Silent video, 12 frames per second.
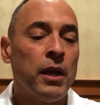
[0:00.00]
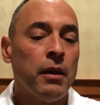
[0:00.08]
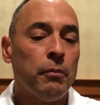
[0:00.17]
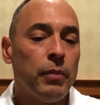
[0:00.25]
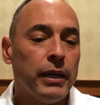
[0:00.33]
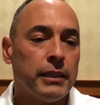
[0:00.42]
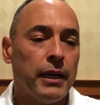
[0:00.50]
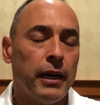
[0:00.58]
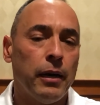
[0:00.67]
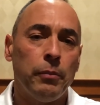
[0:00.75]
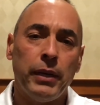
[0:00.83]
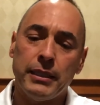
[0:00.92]
But
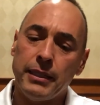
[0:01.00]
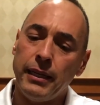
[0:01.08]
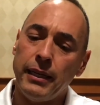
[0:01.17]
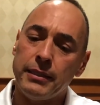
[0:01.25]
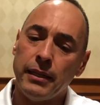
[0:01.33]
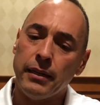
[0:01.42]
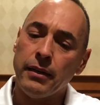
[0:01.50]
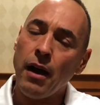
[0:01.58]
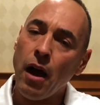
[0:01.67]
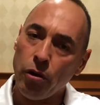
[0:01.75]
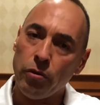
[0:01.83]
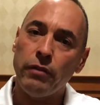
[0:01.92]
it's a
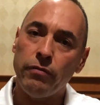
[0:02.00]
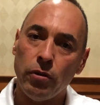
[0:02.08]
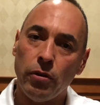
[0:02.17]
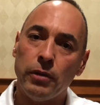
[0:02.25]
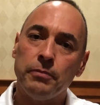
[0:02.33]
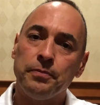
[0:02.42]
concrete floor,